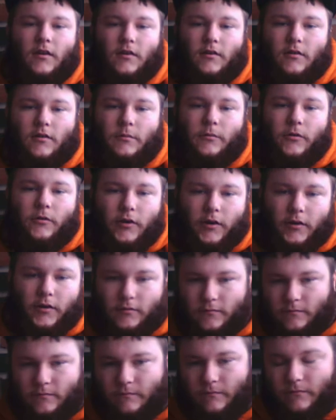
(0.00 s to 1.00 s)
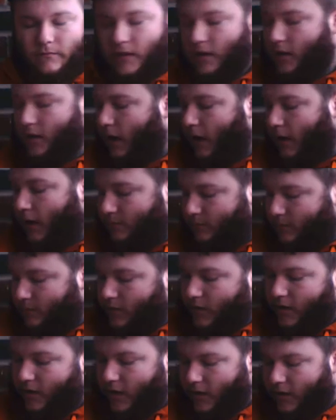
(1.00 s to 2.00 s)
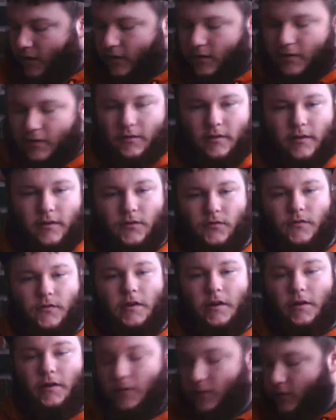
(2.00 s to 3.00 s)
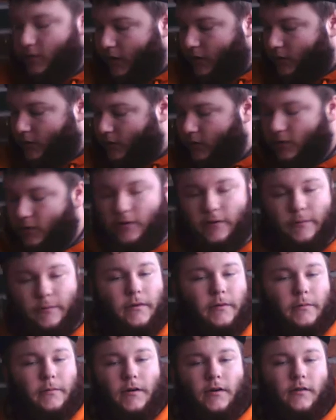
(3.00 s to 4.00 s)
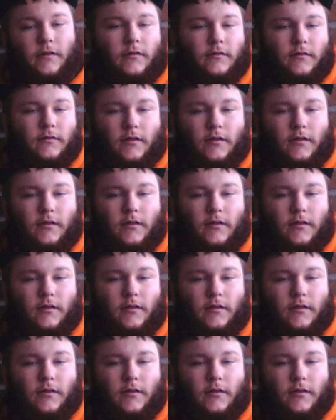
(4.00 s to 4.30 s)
Good morning. Today, this video is actually going to be about